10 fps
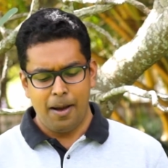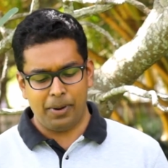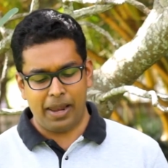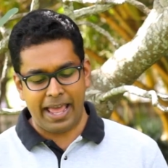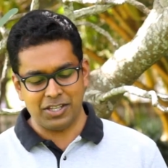
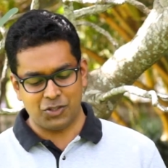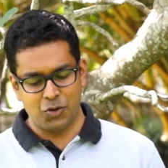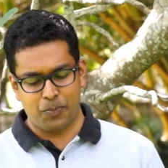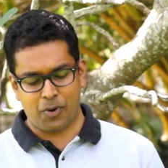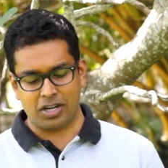Plans to
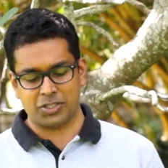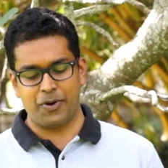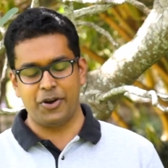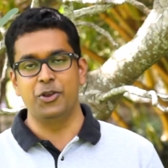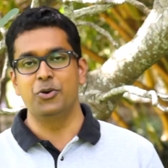
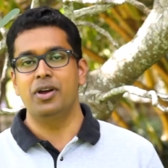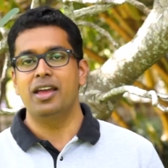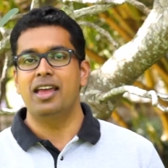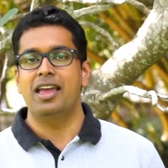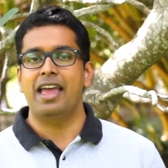prosper you
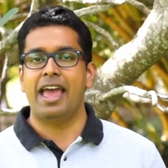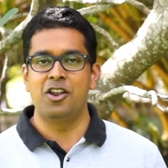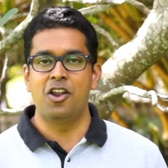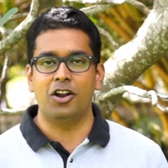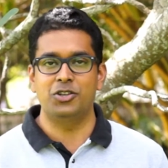
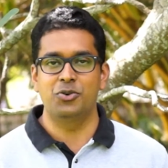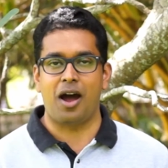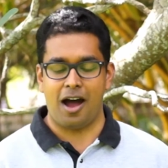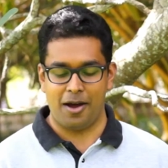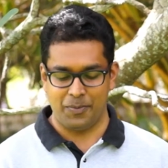and not to
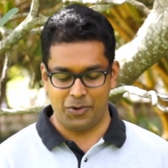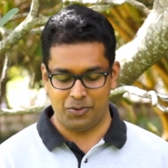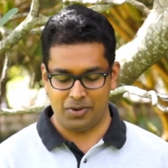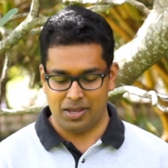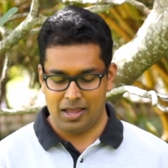harm
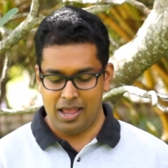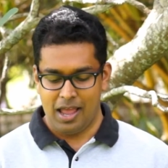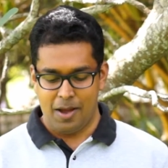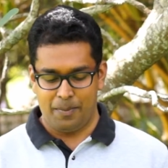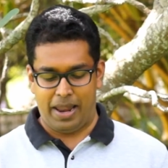
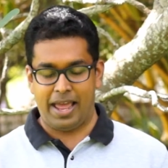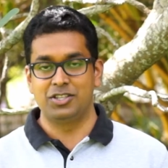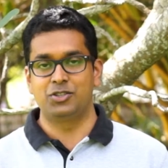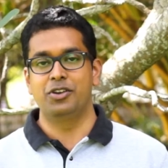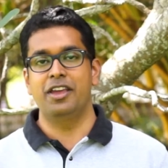you.
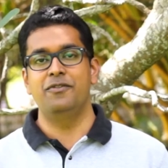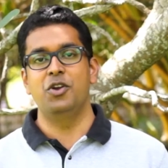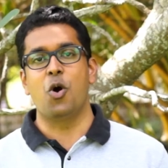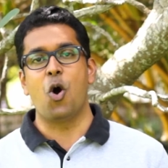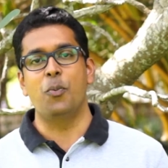Plans to give
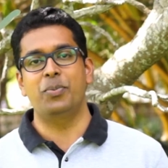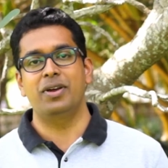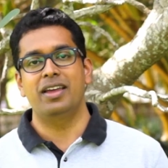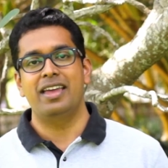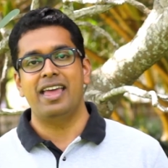you hope
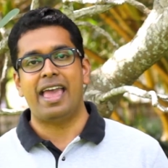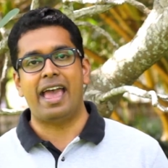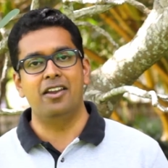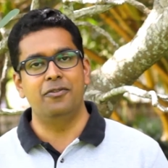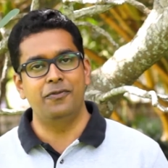
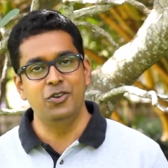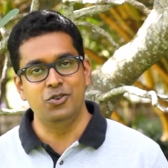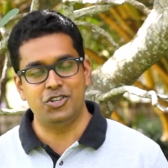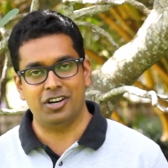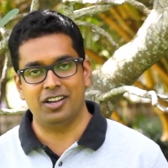and a
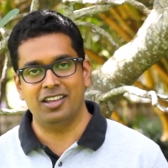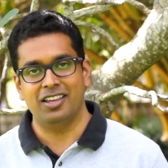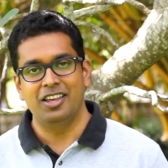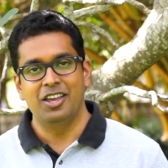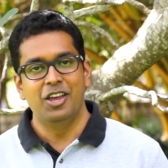future.
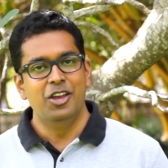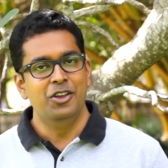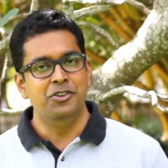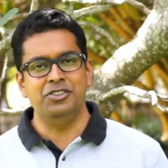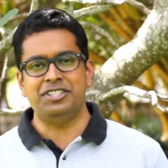
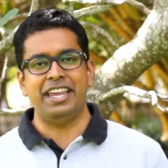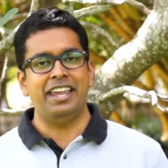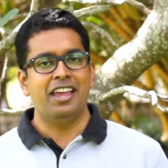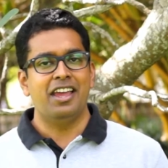You see,